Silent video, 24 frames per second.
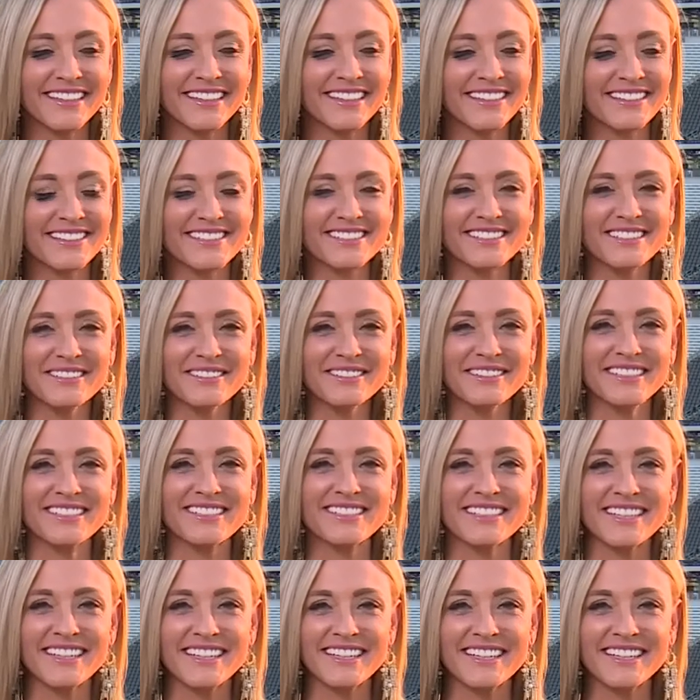And so
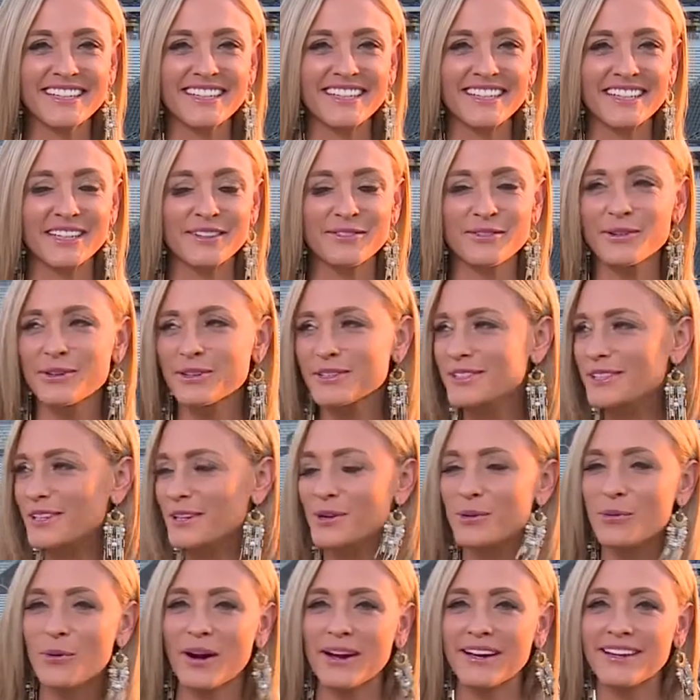exciting. And of course,
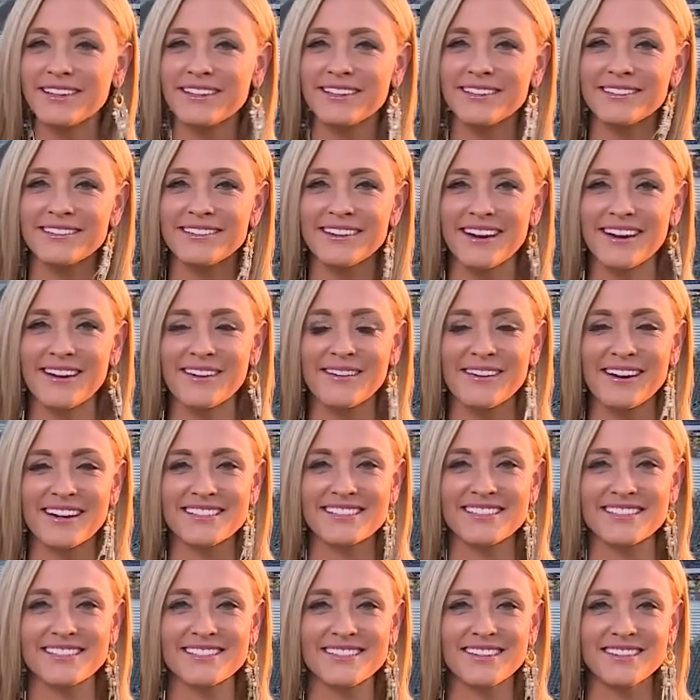not quite here now
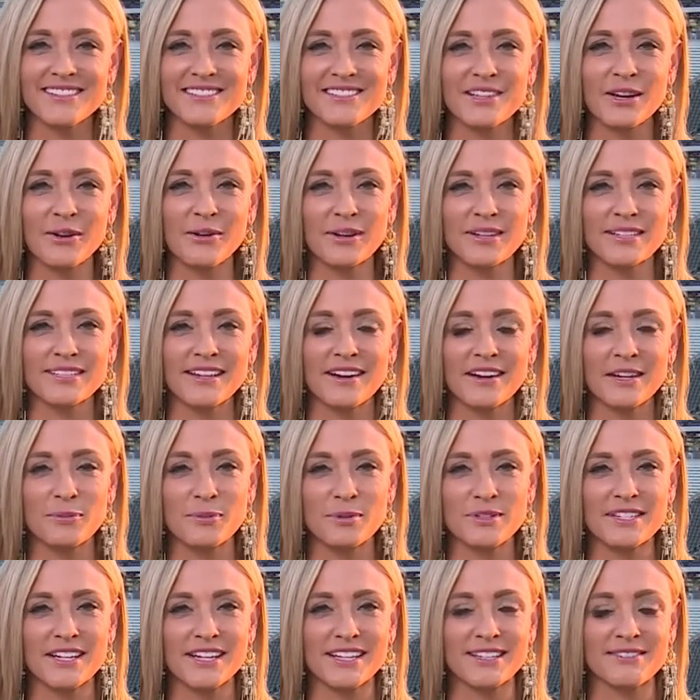as the sun is going down
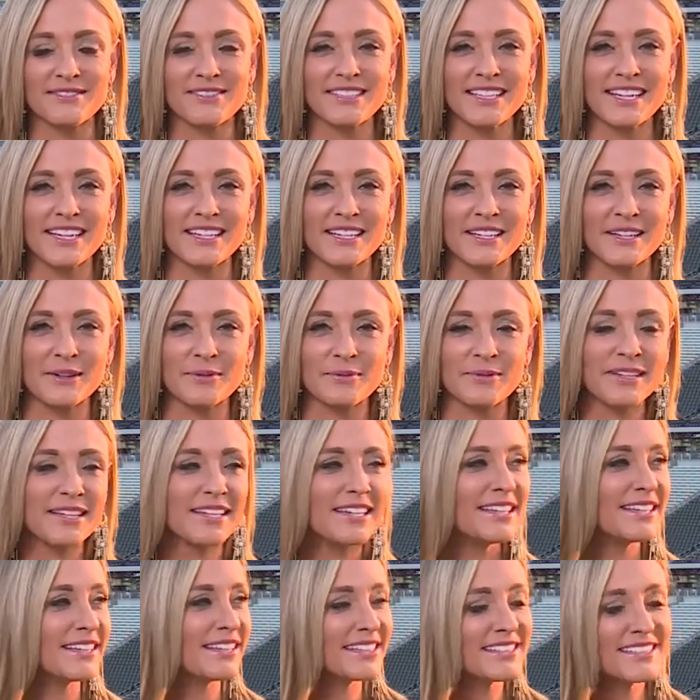at Protective Stadium
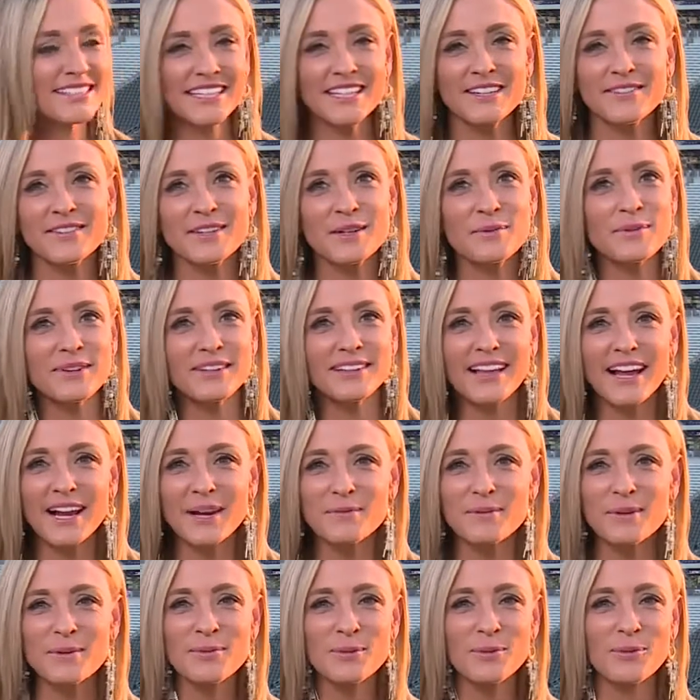this evening. But a lot
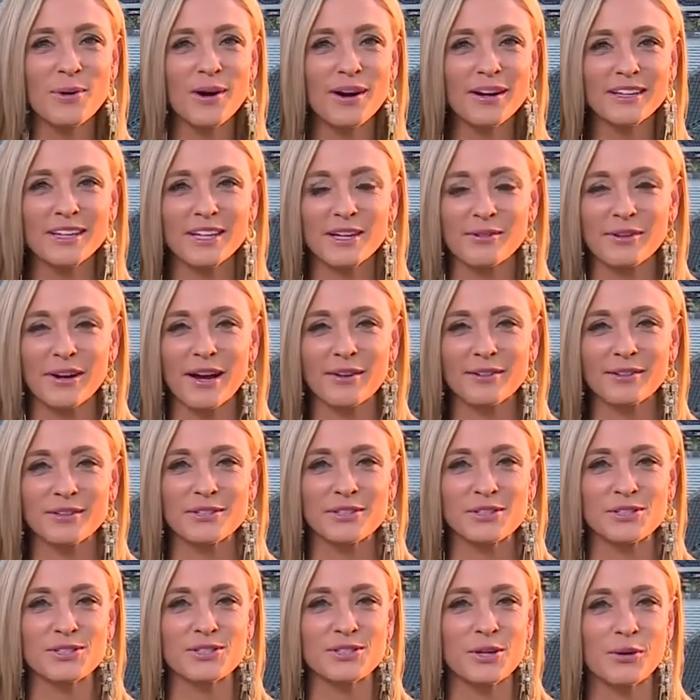of people walking around
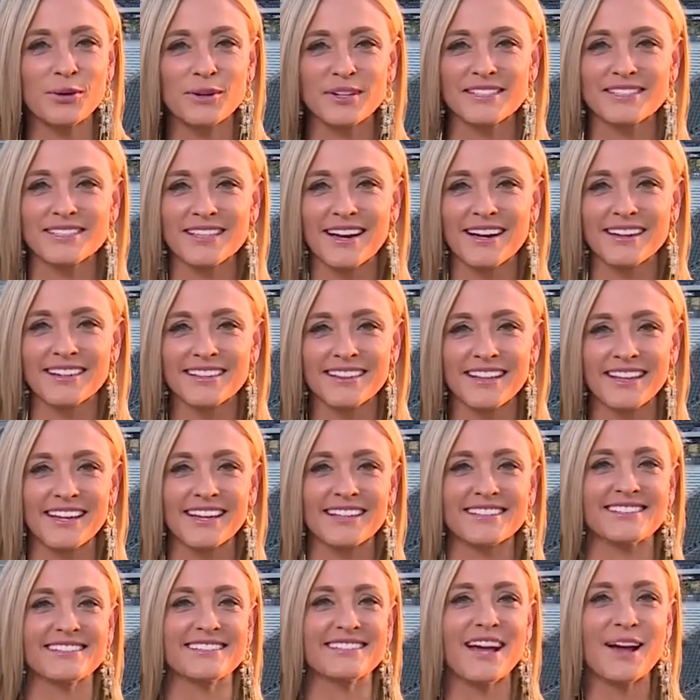are just so excited. They
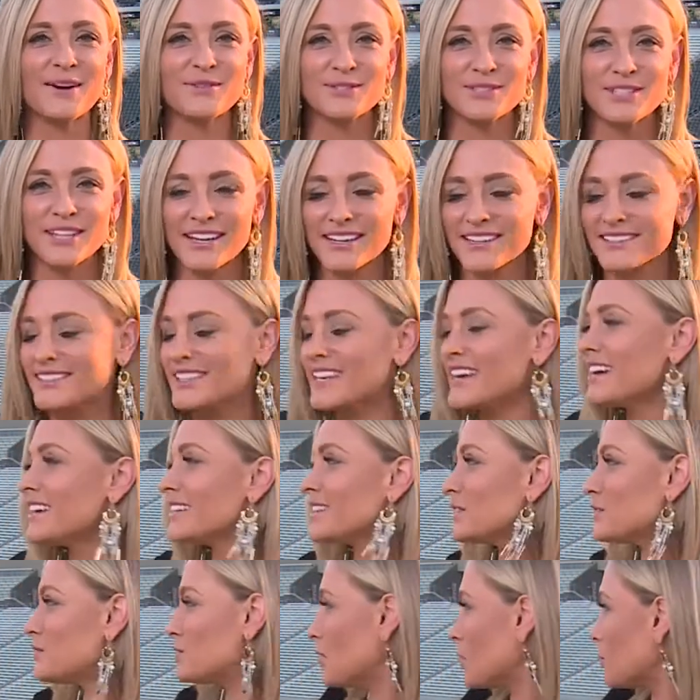had sound checks.
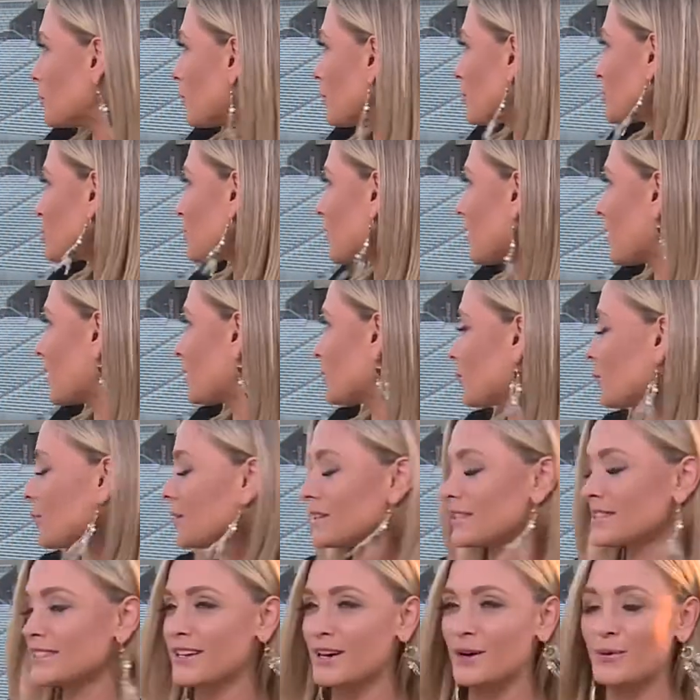The Jumbotron
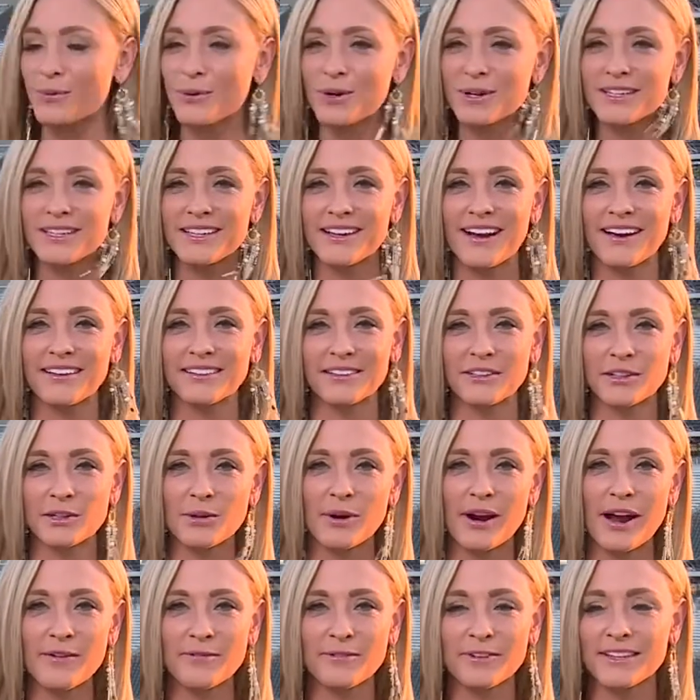was working on their
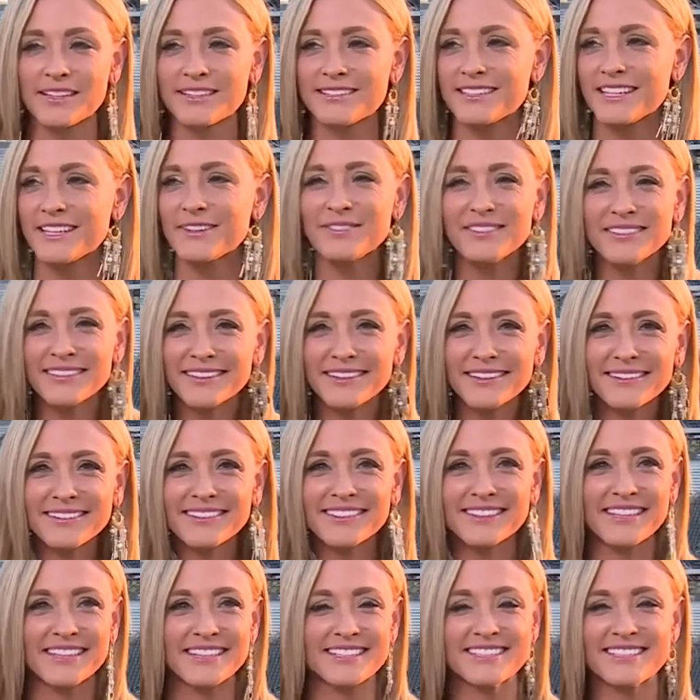graphics. Even
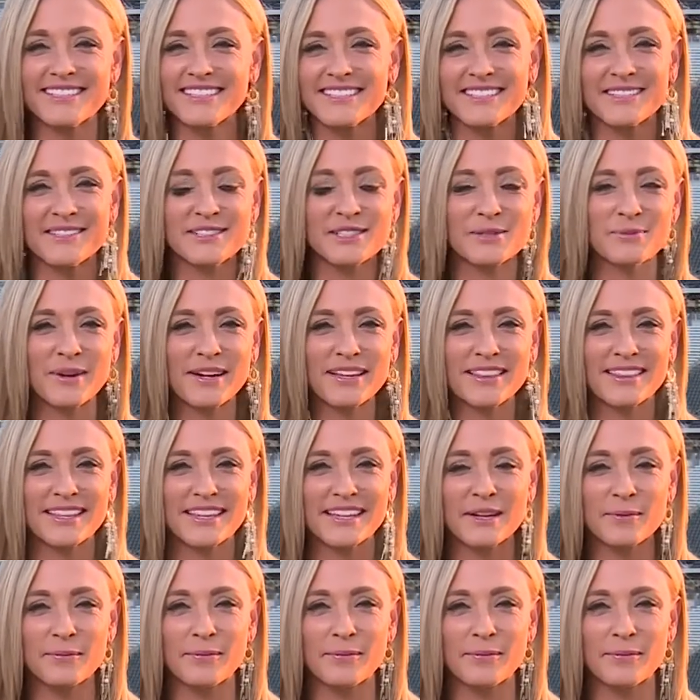little things, details you might